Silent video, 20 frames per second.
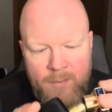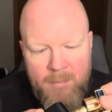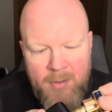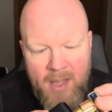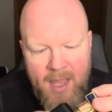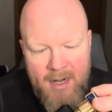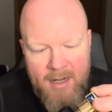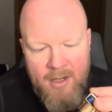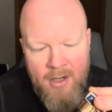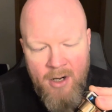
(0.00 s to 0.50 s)

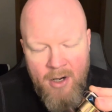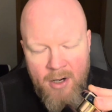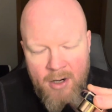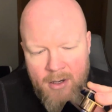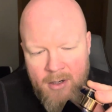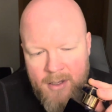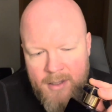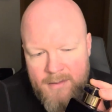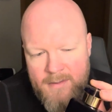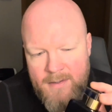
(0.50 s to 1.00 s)
black
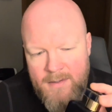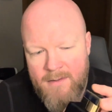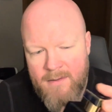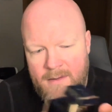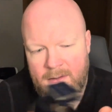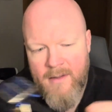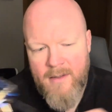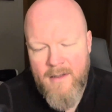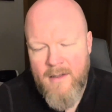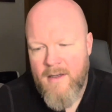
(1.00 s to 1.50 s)
currant,
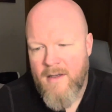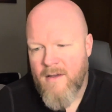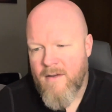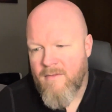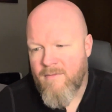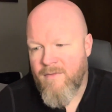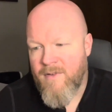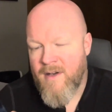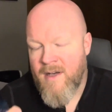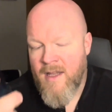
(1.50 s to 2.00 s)

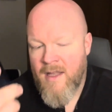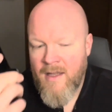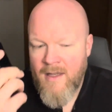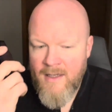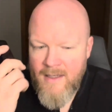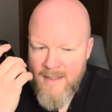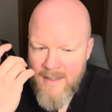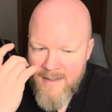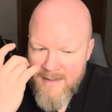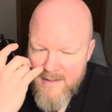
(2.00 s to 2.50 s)

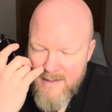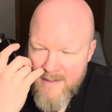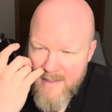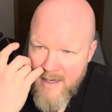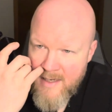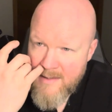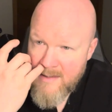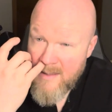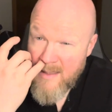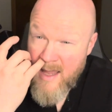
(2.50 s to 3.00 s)
vanilla,
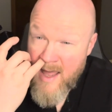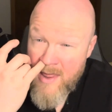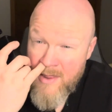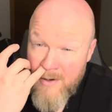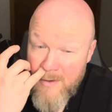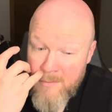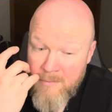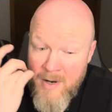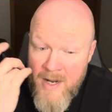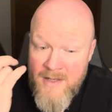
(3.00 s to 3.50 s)
incense,
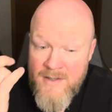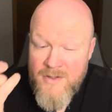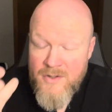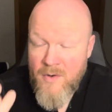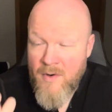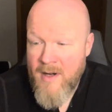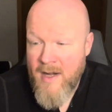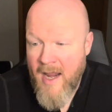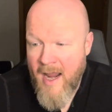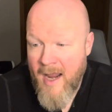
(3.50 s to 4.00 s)
leather,
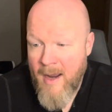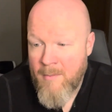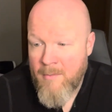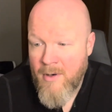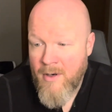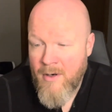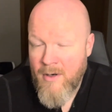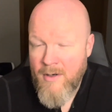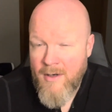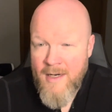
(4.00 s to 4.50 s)
benzoin,
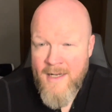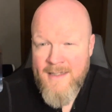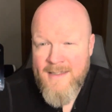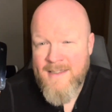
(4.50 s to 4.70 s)
amber.